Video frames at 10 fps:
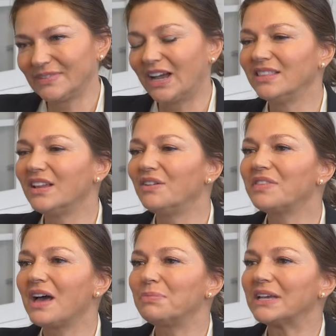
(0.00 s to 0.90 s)
I
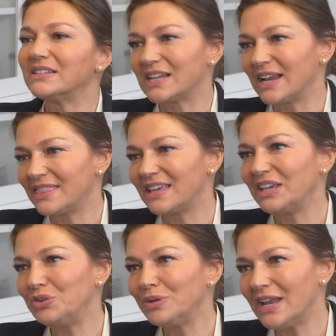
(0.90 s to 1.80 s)
love that, because then I
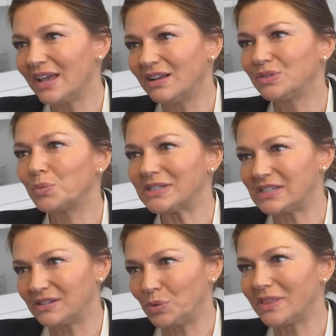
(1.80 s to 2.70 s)
think you nailed
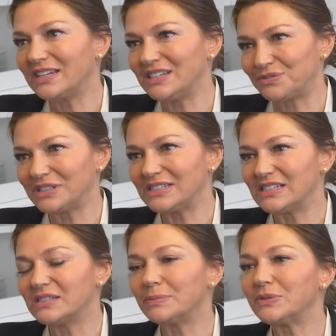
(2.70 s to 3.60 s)
what the difference
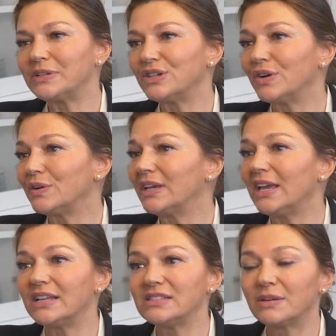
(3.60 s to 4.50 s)
is between
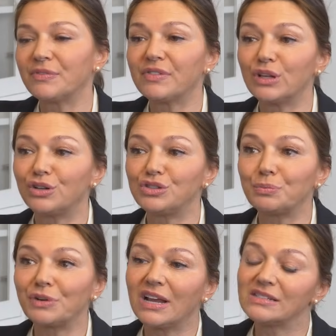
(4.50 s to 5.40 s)
Coki and some of the larger
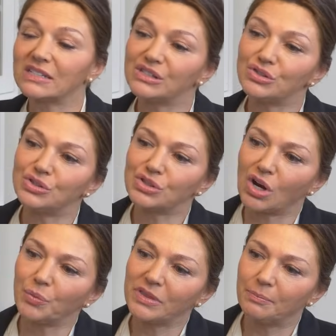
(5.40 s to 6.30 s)
brands, because you
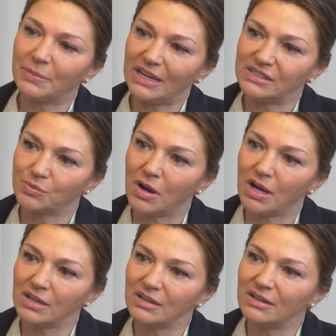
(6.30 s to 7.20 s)
start with a base
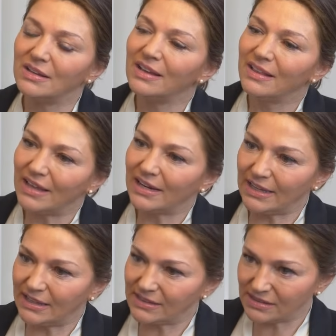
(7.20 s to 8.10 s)
wine that
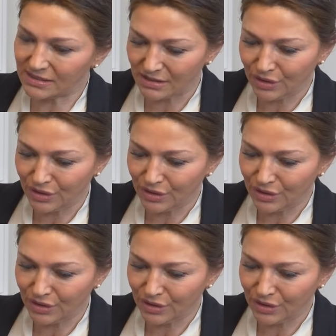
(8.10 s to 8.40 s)
is,